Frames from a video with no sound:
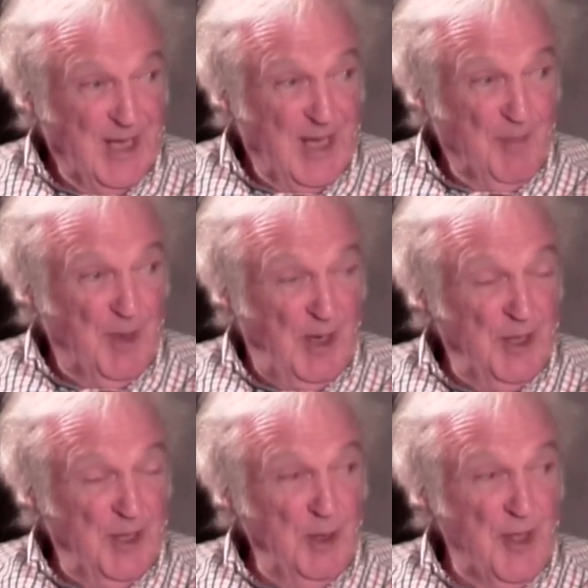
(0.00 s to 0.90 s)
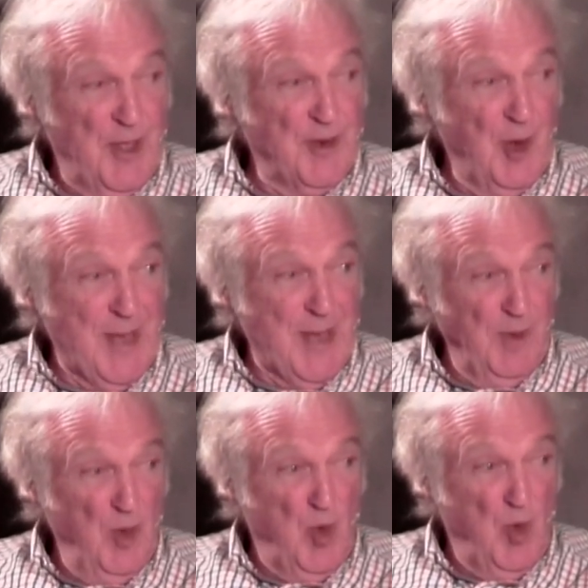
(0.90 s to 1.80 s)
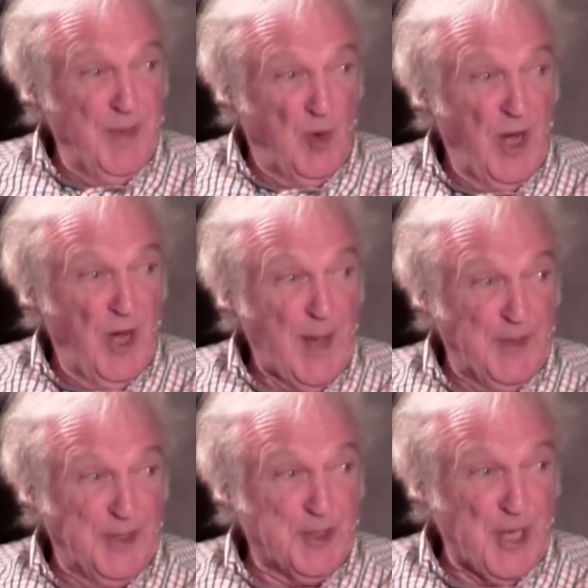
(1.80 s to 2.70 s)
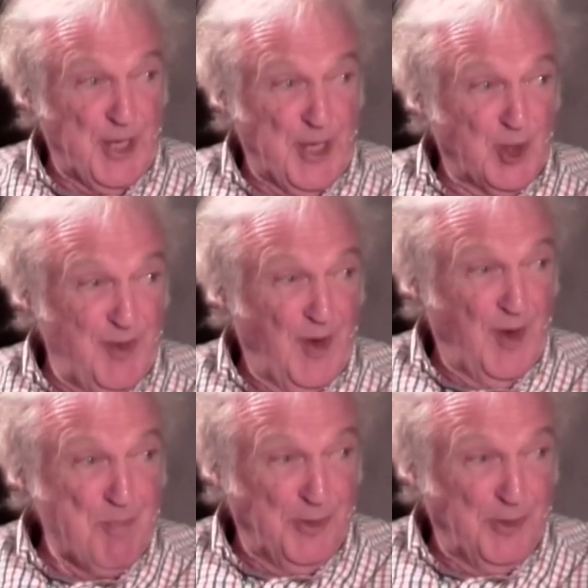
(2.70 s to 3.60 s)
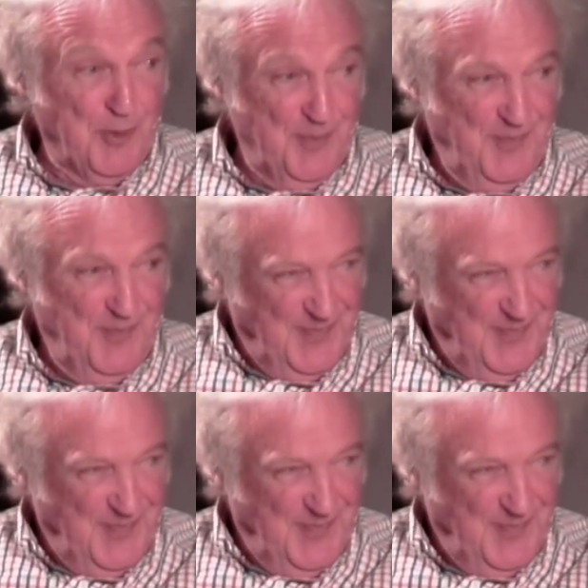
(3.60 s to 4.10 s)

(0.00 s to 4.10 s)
but I know there are people who would be quite happy to say it to me if I met them.